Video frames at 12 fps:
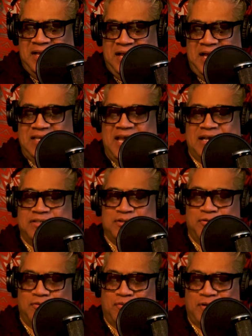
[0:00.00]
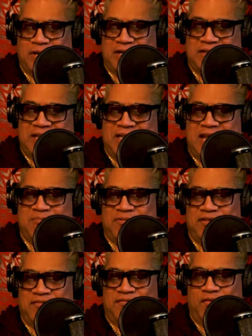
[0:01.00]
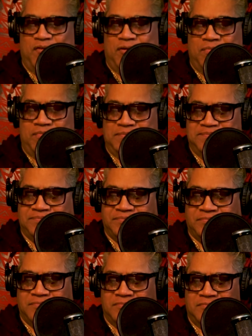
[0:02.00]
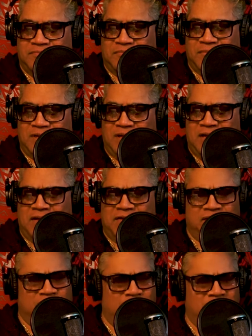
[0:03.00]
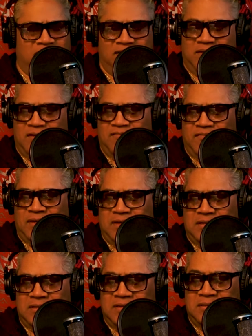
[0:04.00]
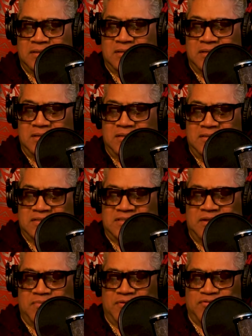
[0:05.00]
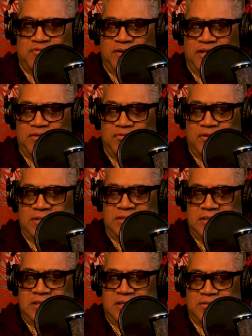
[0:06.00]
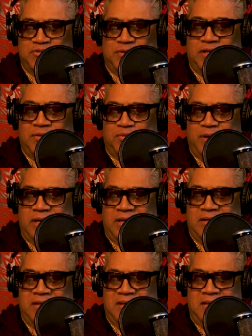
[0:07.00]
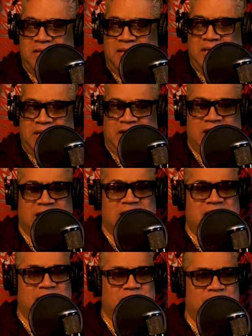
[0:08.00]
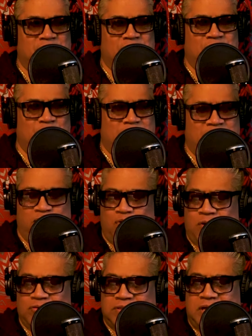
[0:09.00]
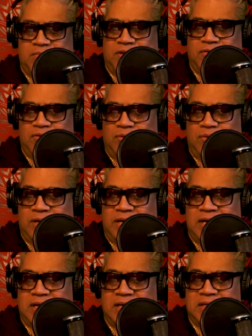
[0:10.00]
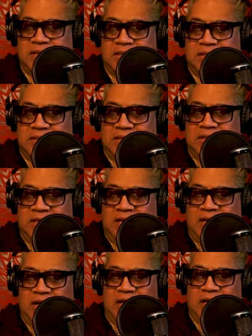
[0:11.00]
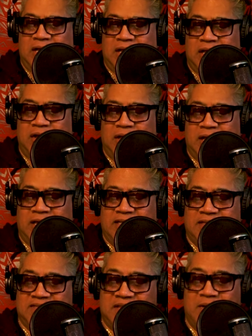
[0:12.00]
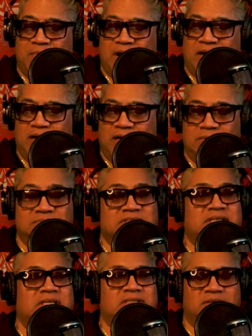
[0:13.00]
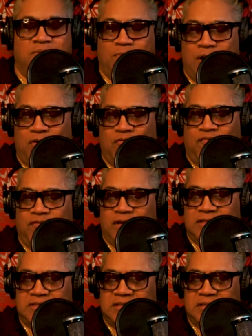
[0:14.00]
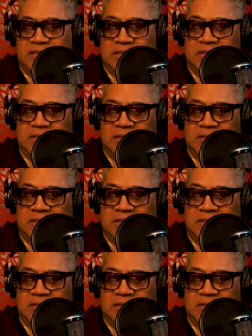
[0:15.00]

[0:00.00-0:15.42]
uh, yeah. So uh, they came to the forum, the thirtieth of December, 2023. and I came through. Nobody knew I was coming through, and I, I, I stopped by to come see some of my old friends and,